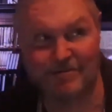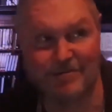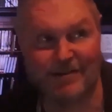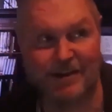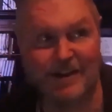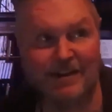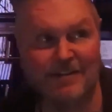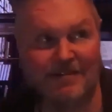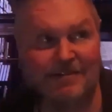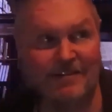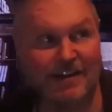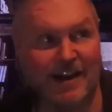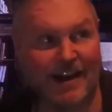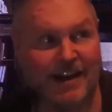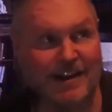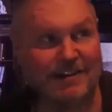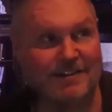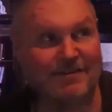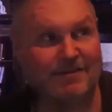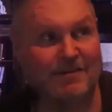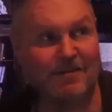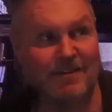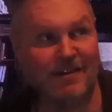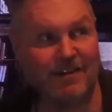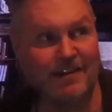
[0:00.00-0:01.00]
I failed
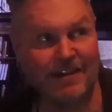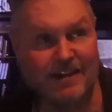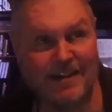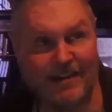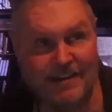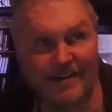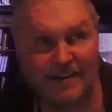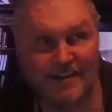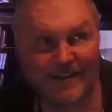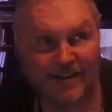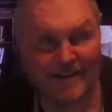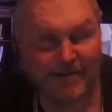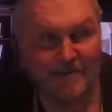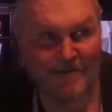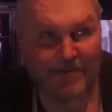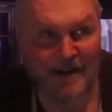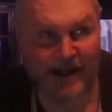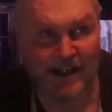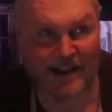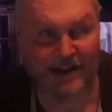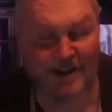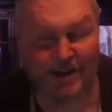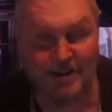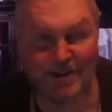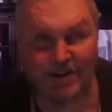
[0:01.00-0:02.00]
ninth grade.
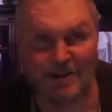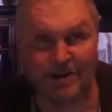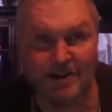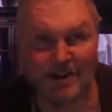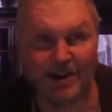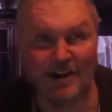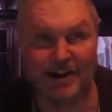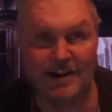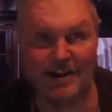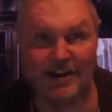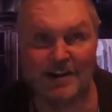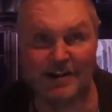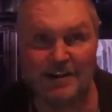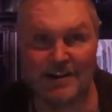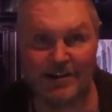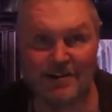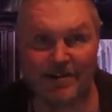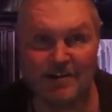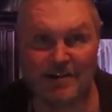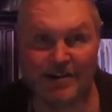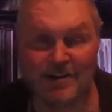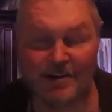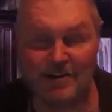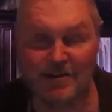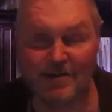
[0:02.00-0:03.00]
I couldn't get
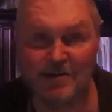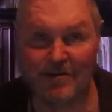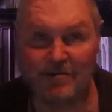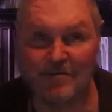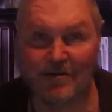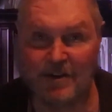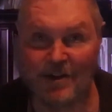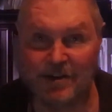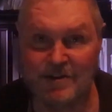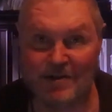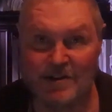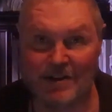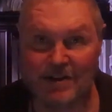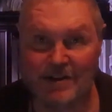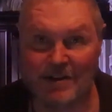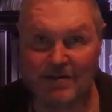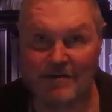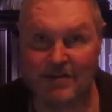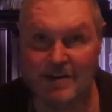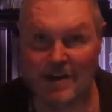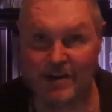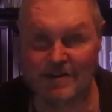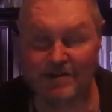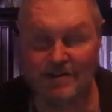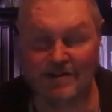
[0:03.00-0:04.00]
into the
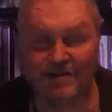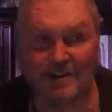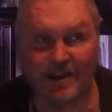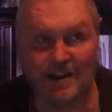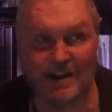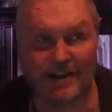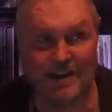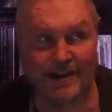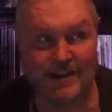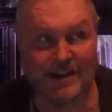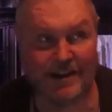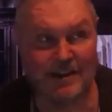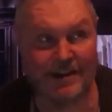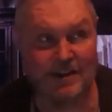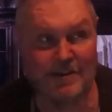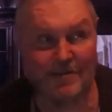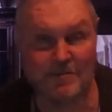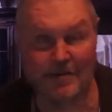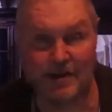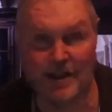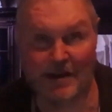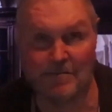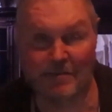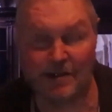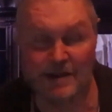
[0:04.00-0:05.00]
University of Texas
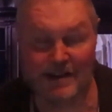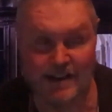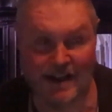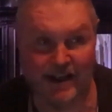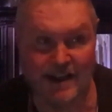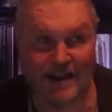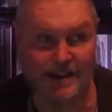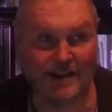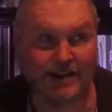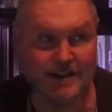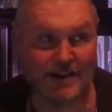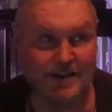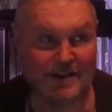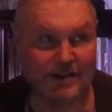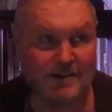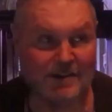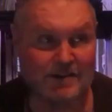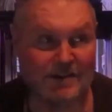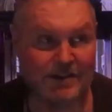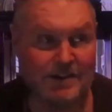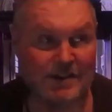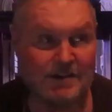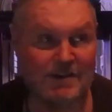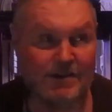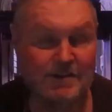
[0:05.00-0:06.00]
A&M that my dad had
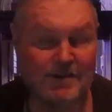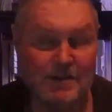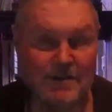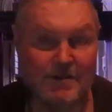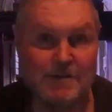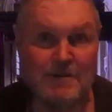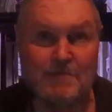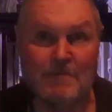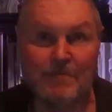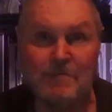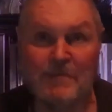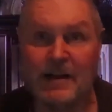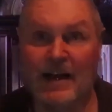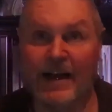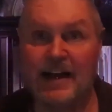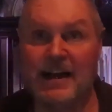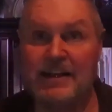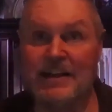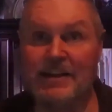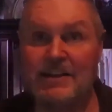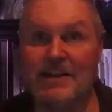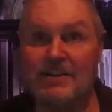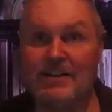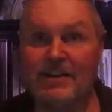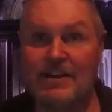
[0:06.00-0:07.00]
gone to.
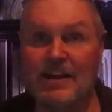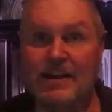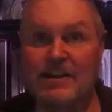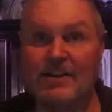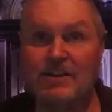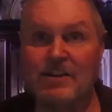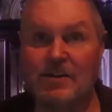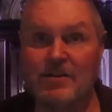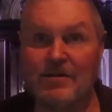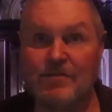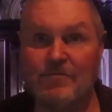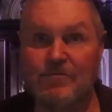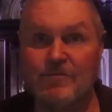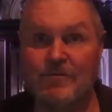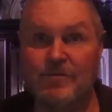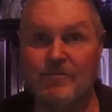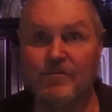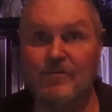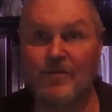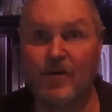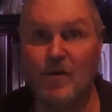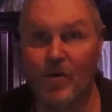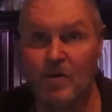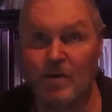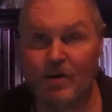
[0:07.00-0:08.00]
I had to take
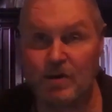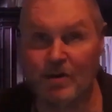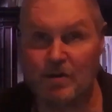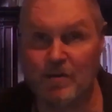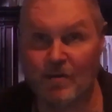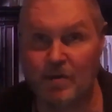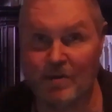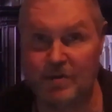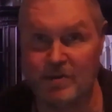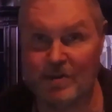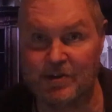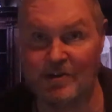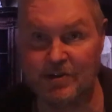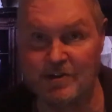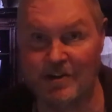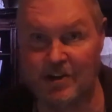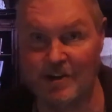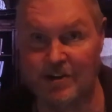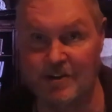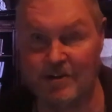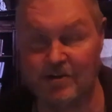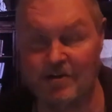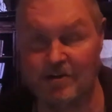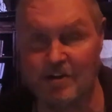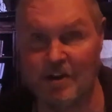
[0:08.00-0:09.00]
four
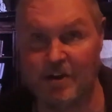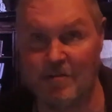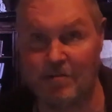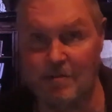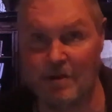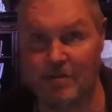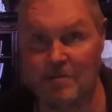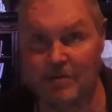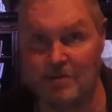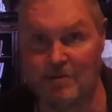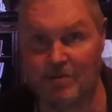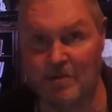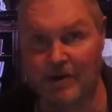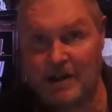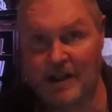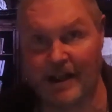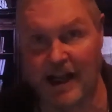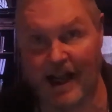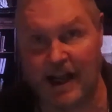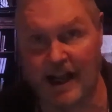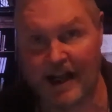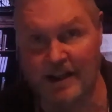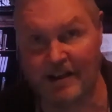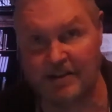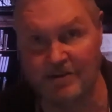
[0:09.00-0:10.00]
courses in the summer
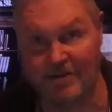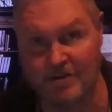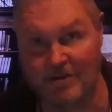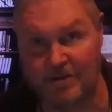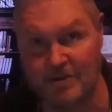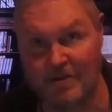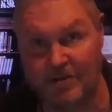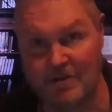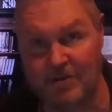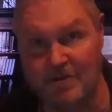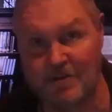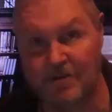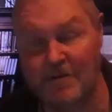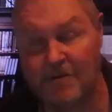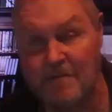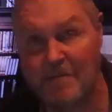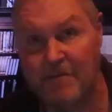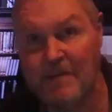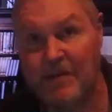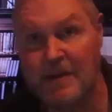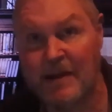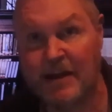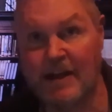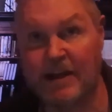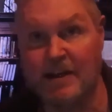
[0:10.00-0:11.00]
between high
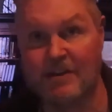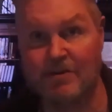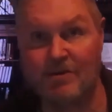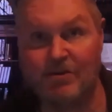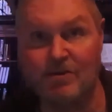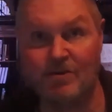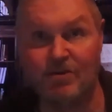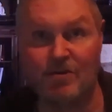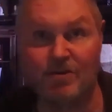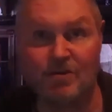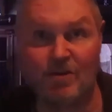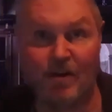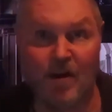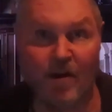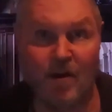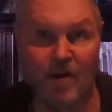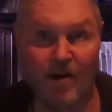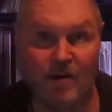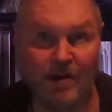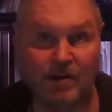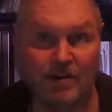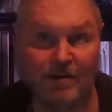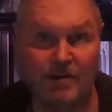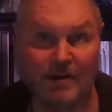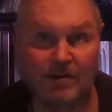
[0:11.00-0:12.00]
school and the
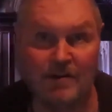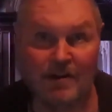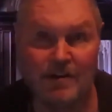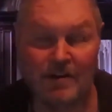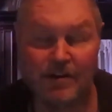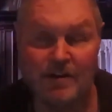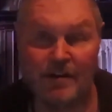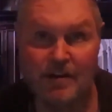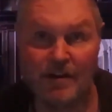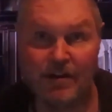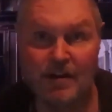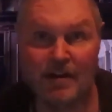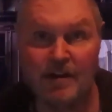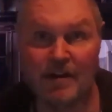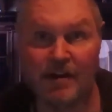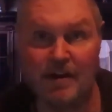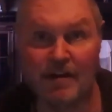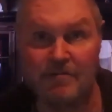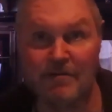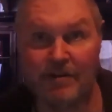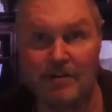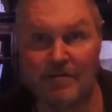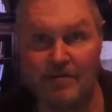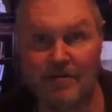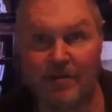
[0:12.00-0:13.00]
start
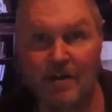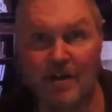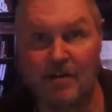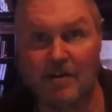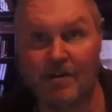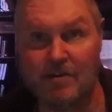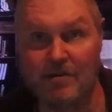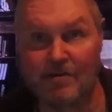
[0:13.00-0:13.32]
of the